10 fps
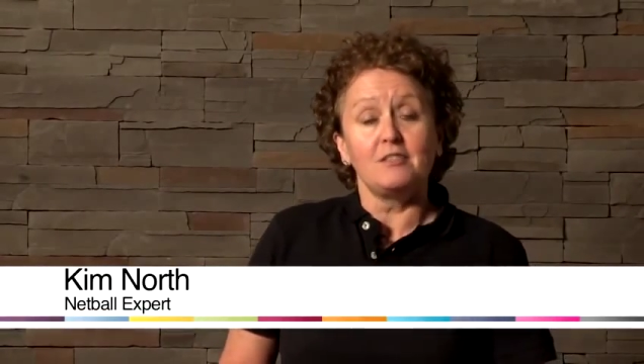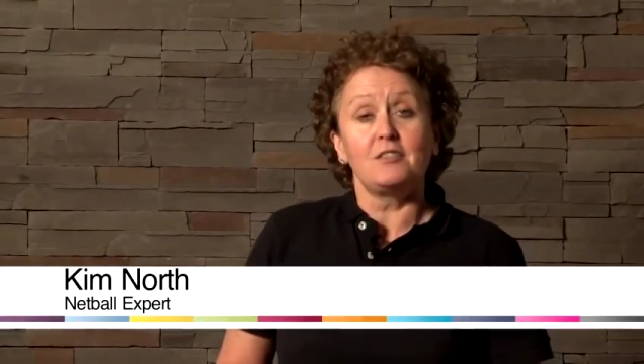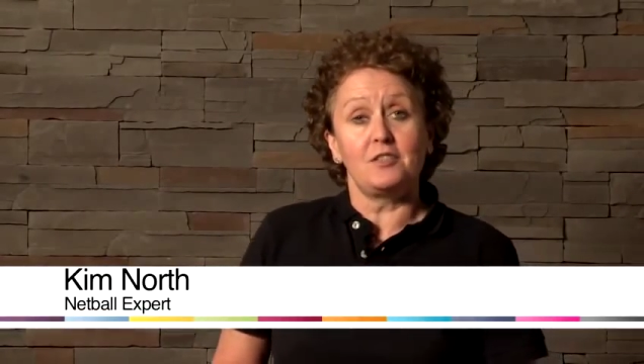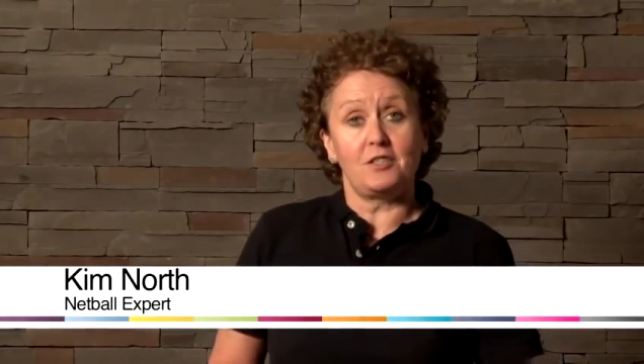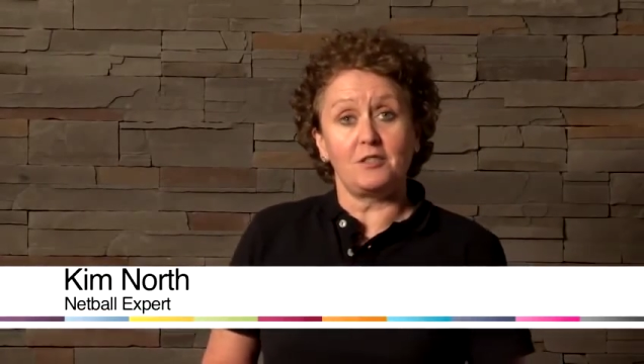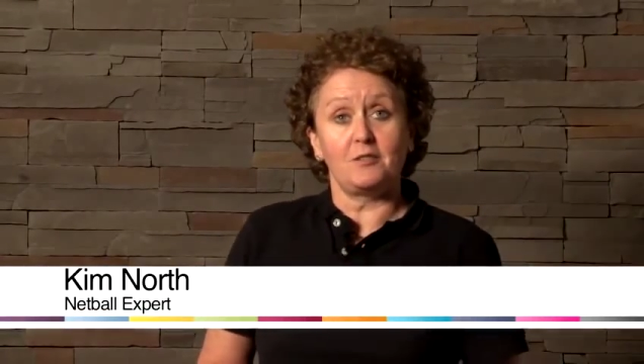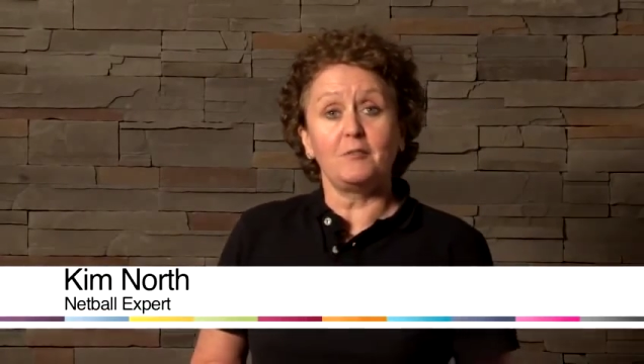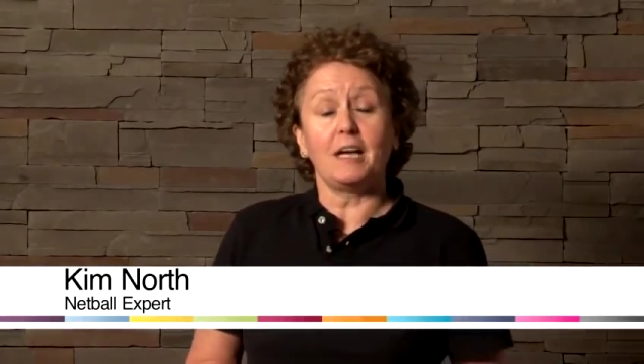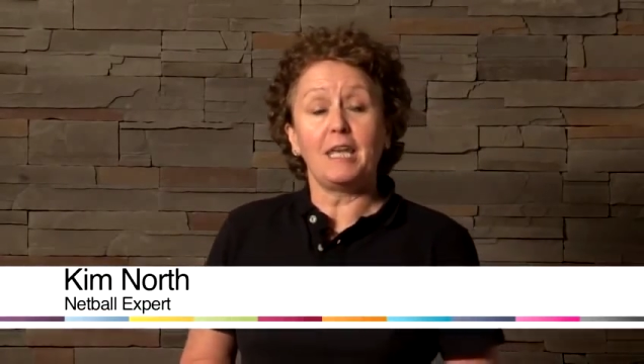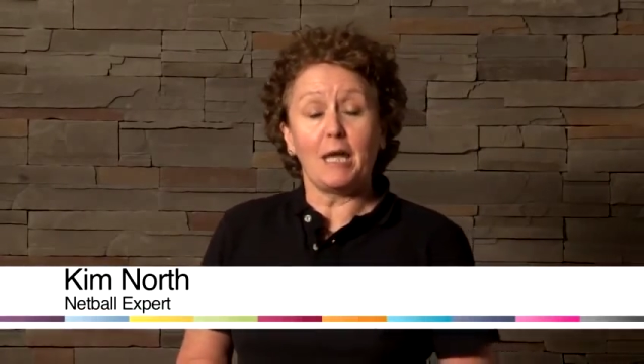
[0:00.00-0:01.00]
to do
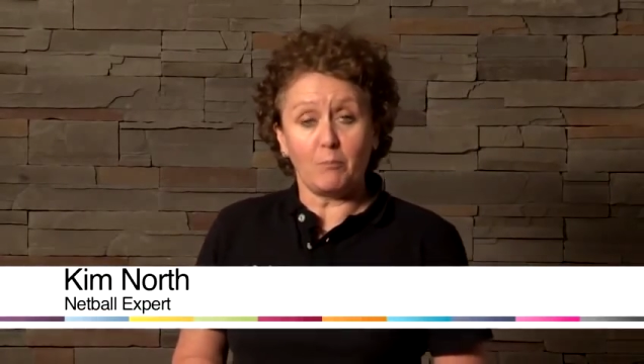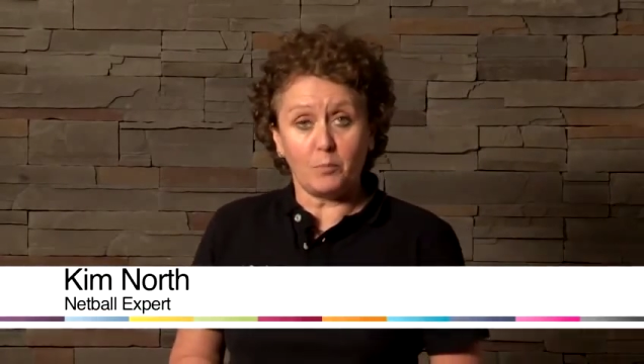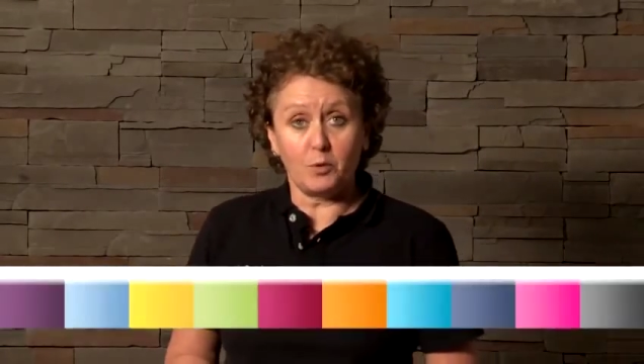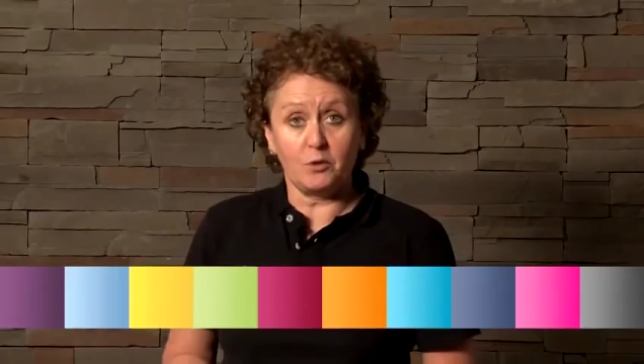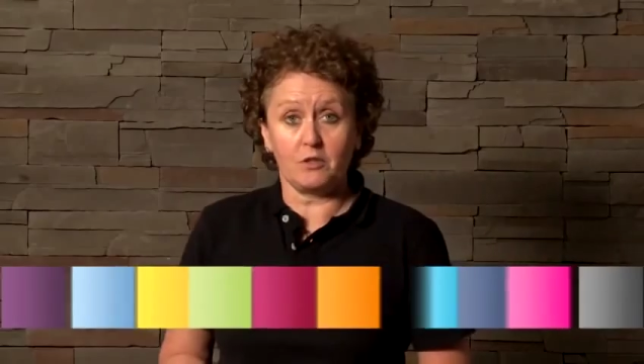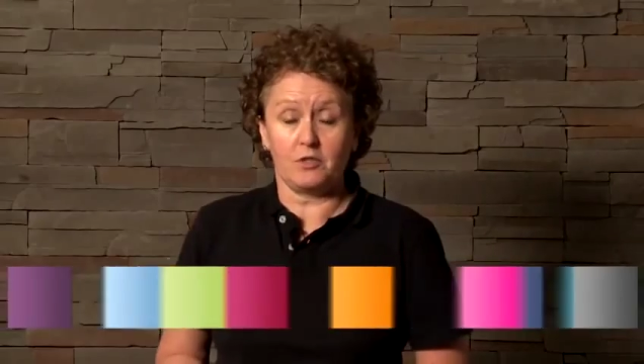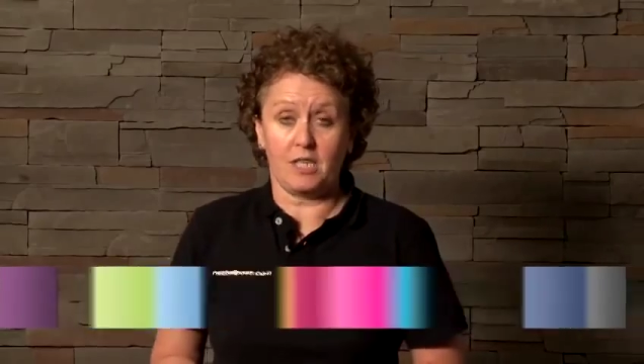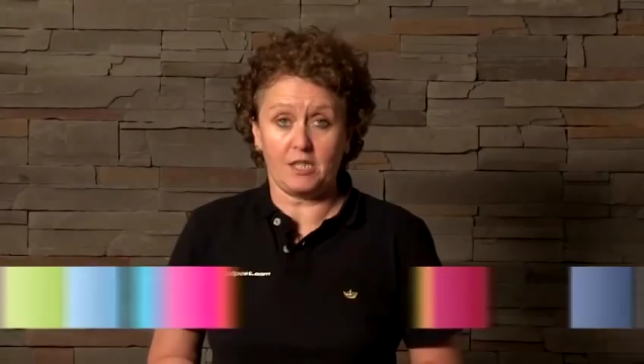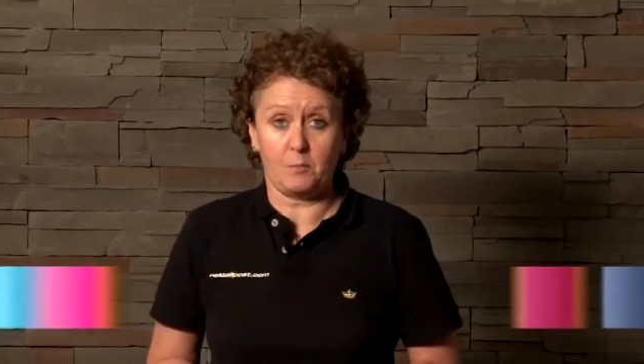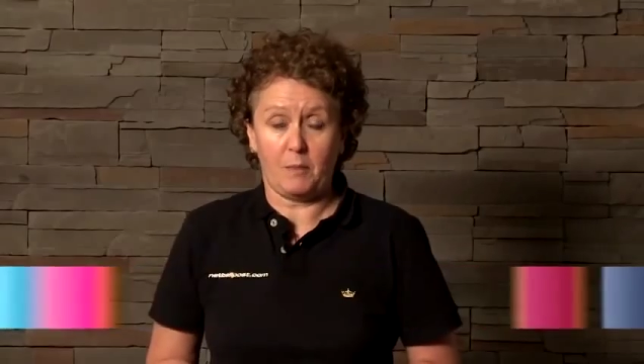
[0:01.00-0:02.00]
a netball
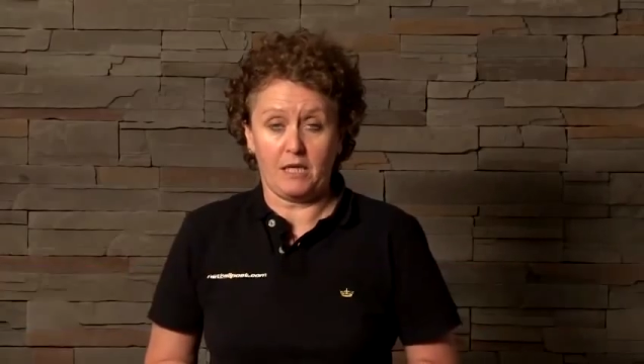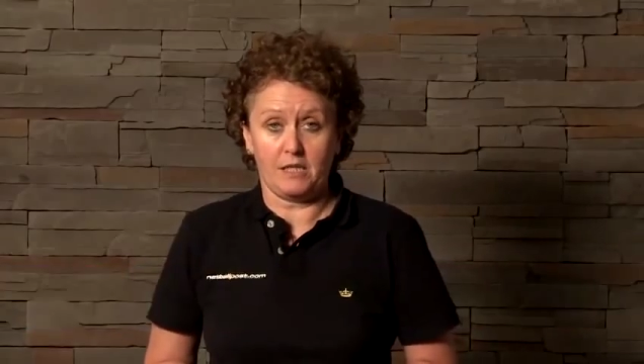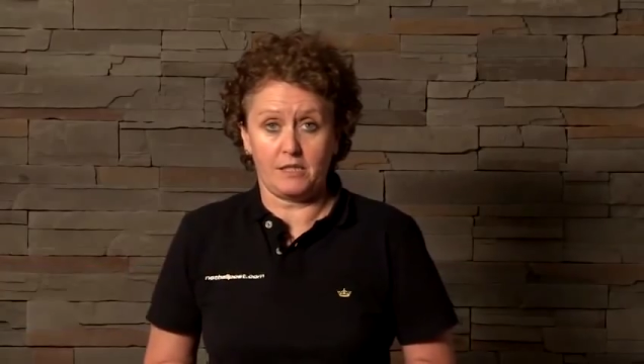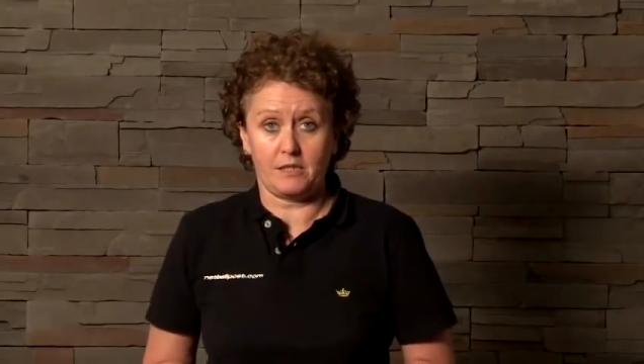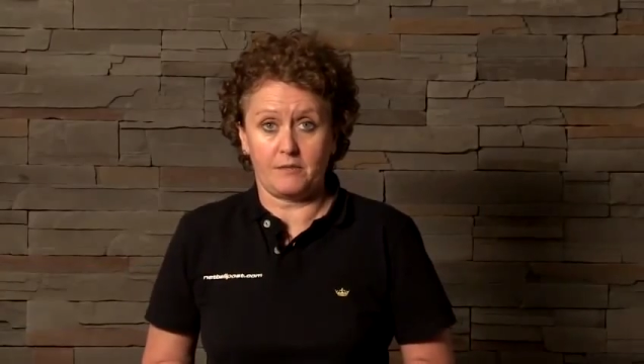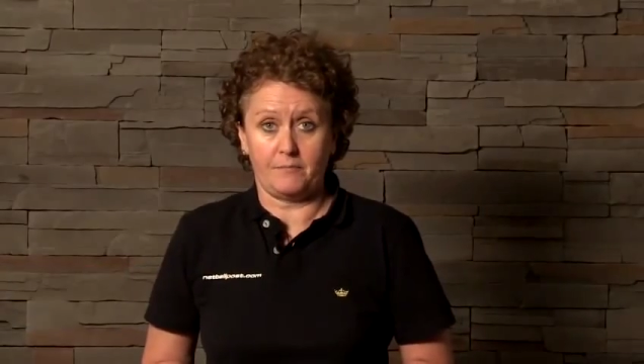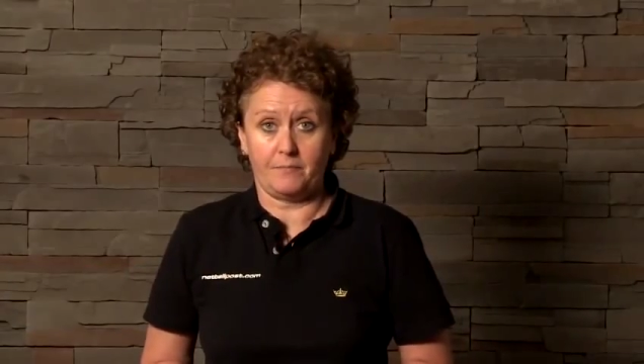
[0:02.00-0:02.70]
chest pass.